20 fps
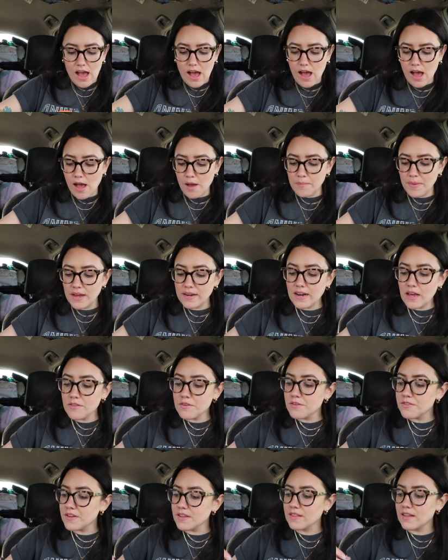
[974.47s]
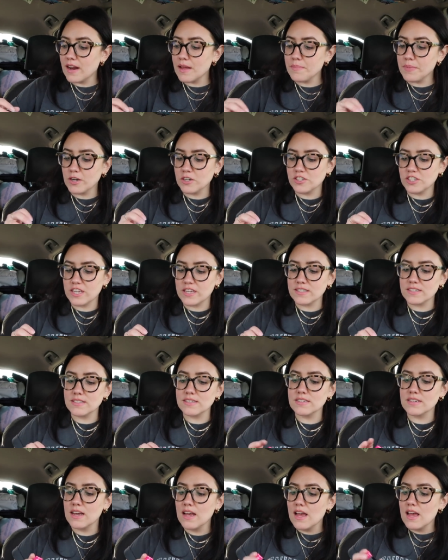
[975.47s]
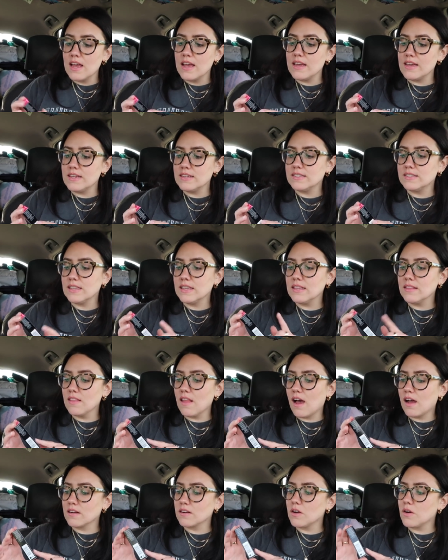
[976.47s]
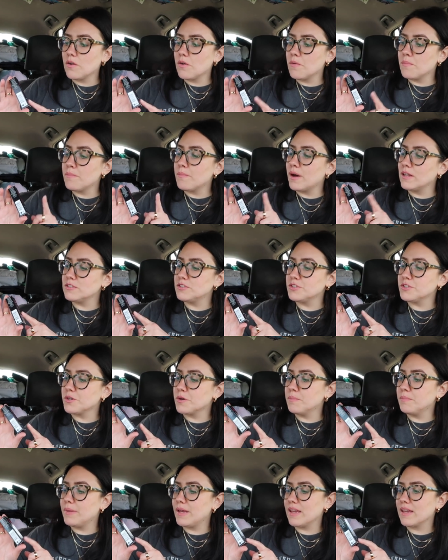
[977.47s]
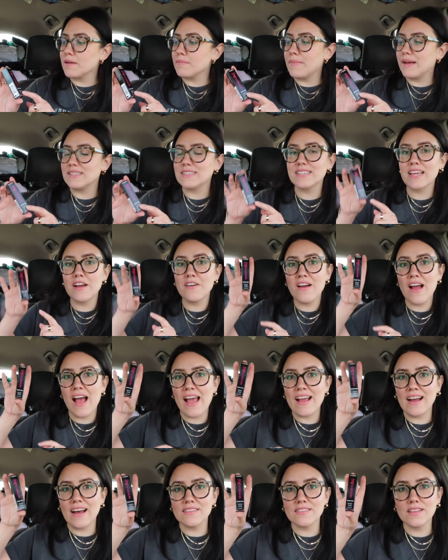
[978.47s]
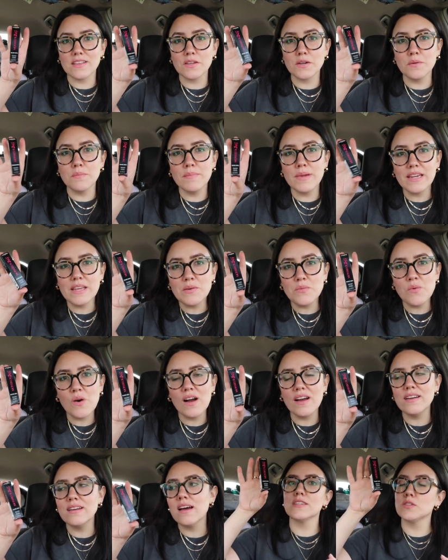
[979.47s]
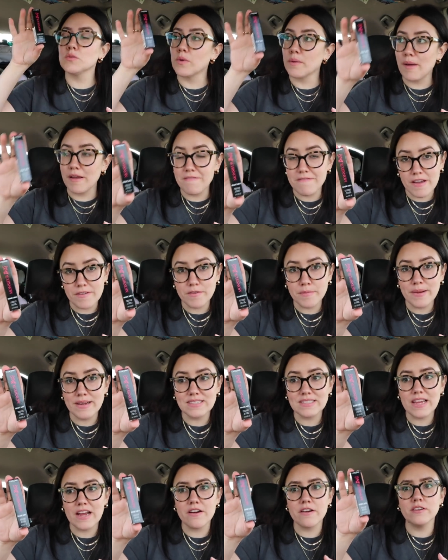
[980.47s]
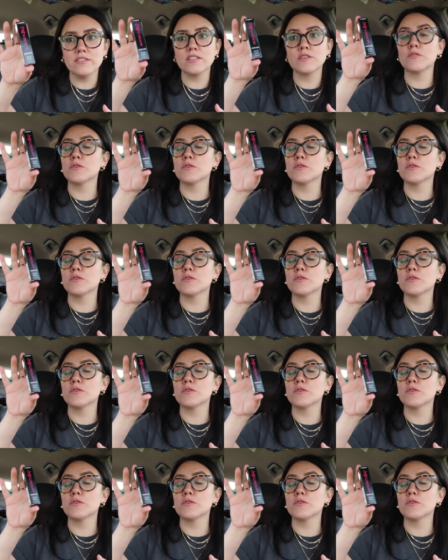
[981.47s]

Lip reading: Another thing that I purchased is the Lancome Monsieur Big Mascara. I got the little mini one. This is one of my favorite mascaras.